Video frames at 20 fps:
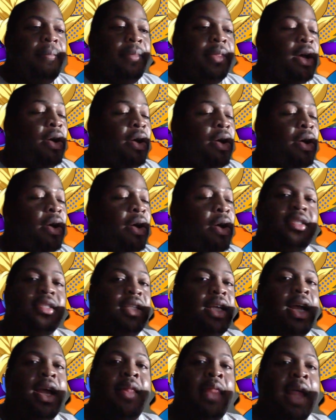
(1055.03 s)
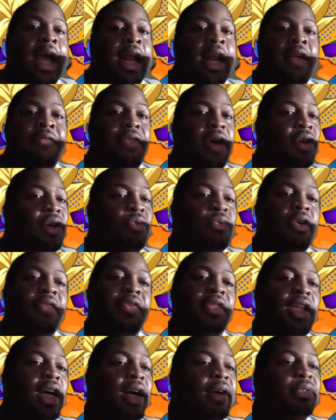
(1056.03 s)
Now, I'm not saying that if I do
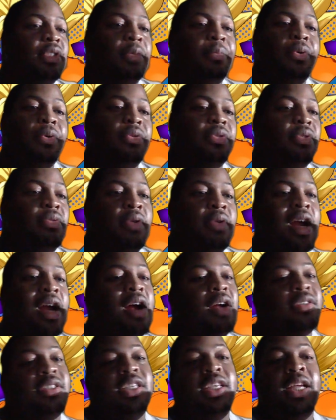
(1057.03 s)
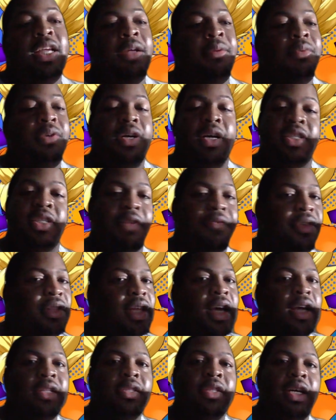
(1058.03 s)
everything I'm supposed to and our team does
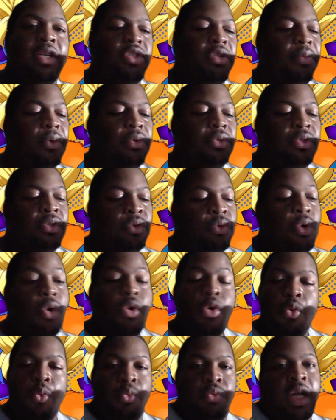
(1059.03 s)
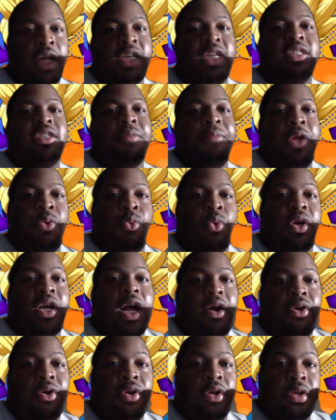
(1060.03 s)
everything that they're supposed to, that doesn't mean we're
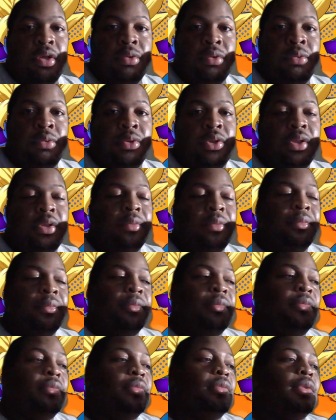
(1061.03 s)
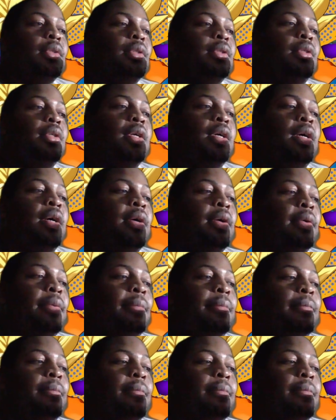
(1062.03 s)
not going to lose. Um,